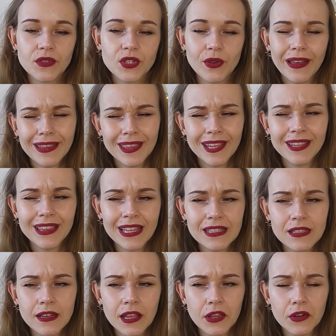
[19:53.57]
So I think
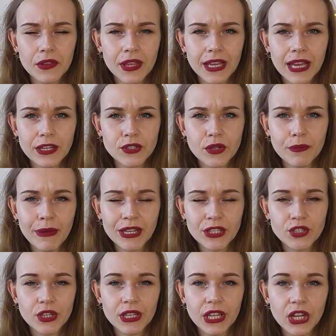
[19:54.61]
that's another thing I should
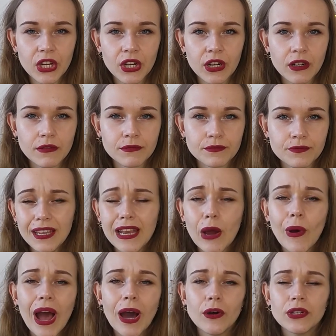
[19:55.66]
mention here.
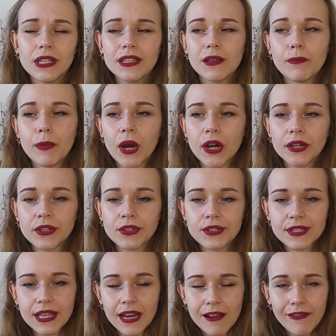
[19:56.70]
Now, how did the
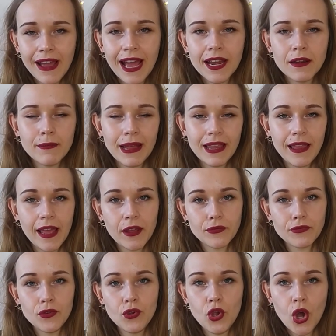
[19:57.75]
partners that I've had in my
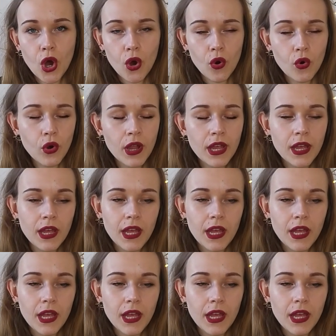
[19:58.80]
life know?